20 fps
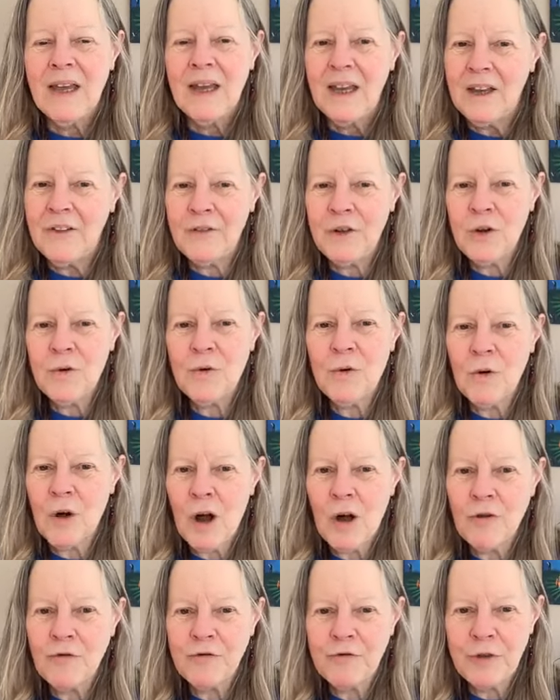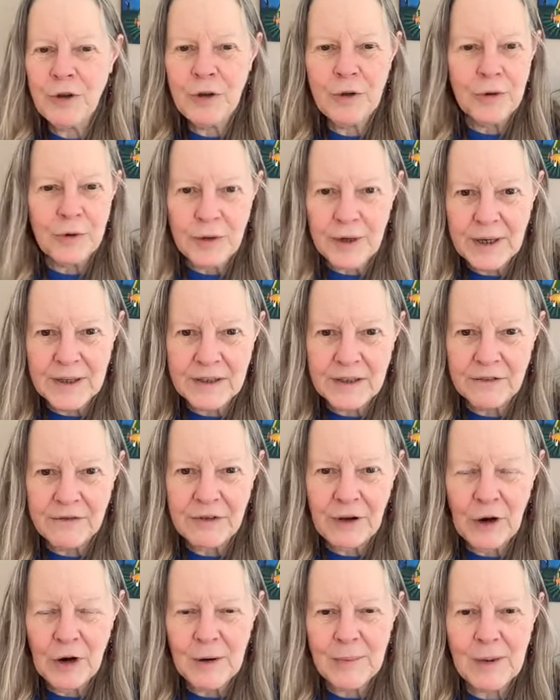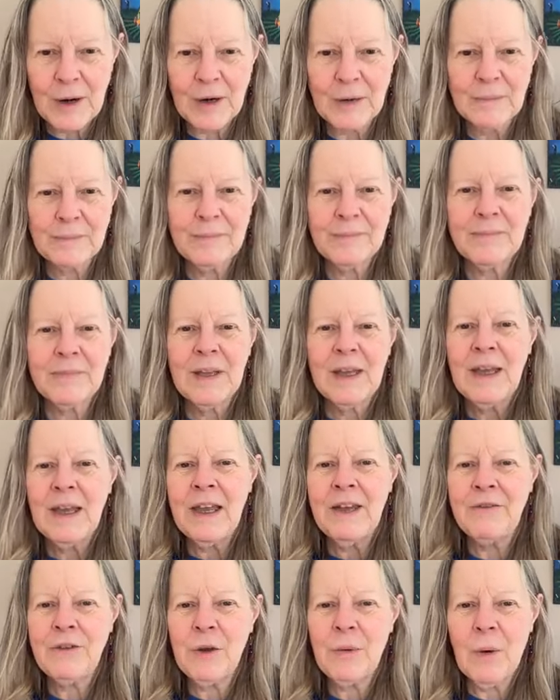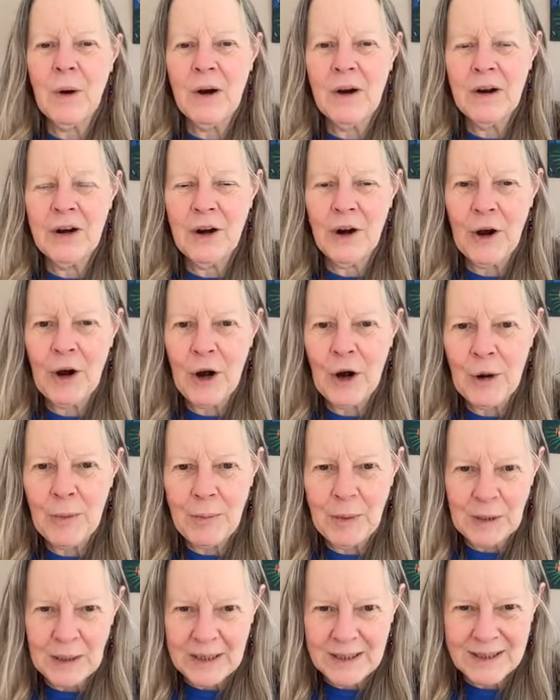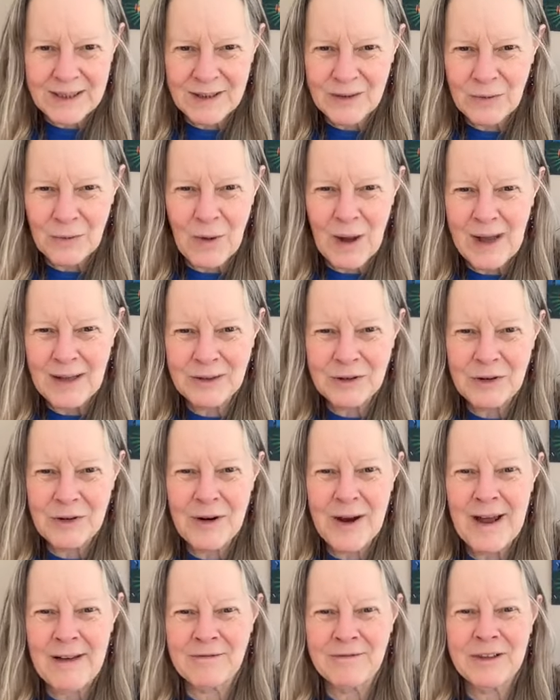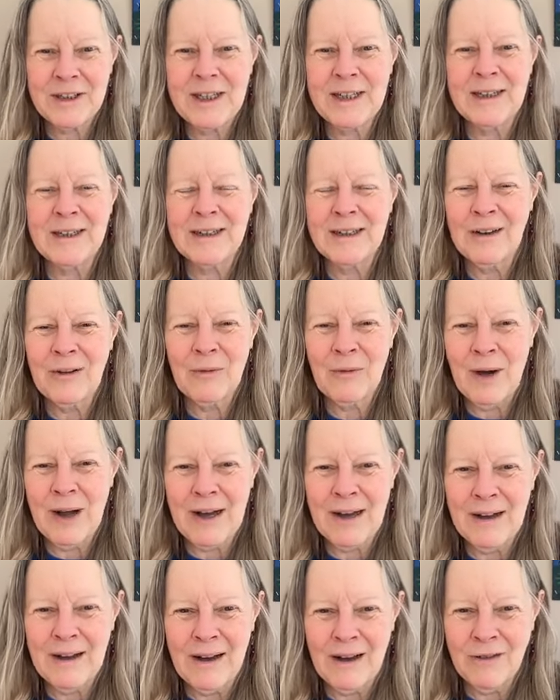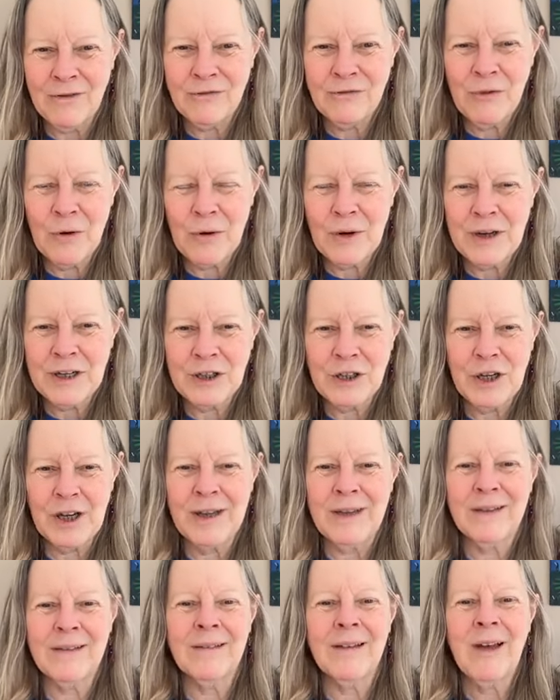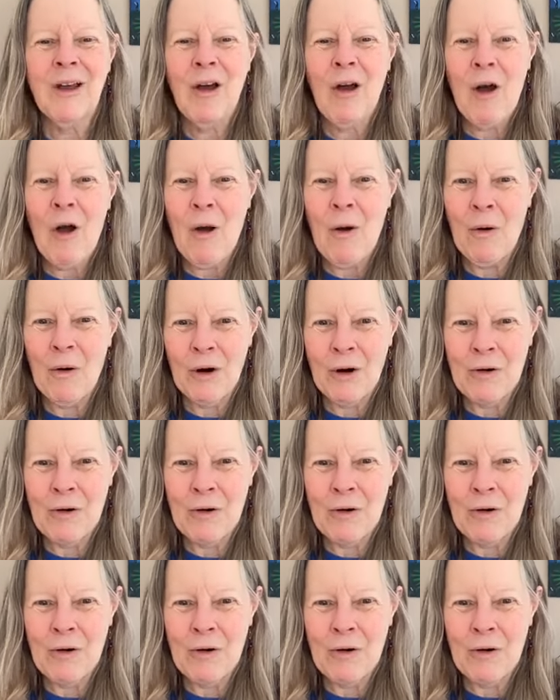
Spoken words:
if you grow food as a farmer, if you are an herbalist, wildcrafting, foraging, or